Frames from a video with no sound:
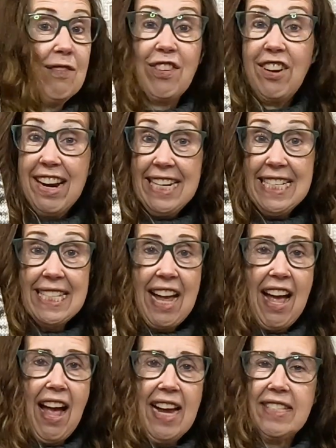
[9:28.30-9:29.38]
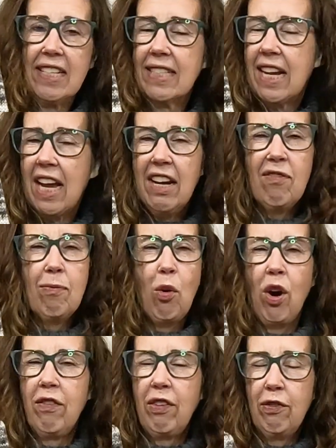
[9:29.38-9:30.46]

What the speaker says: for any size. It's kind of more of